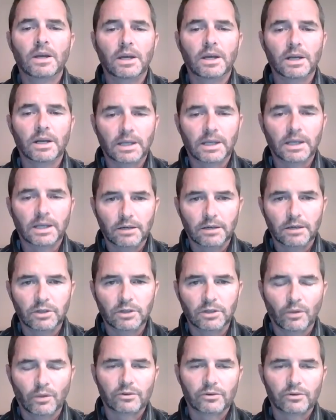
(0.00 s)
And
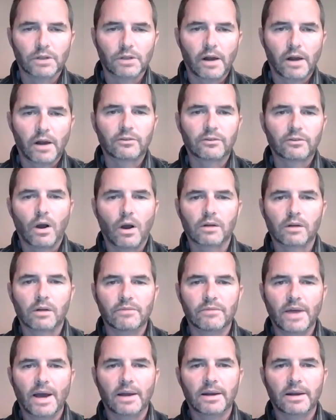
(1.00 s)
again, there's a lot of talk
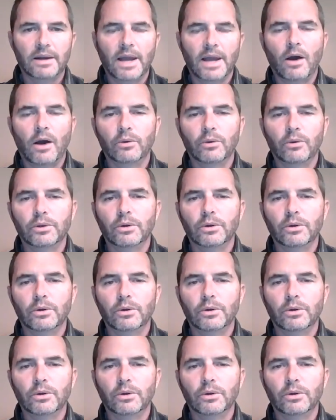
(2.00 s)
of that now,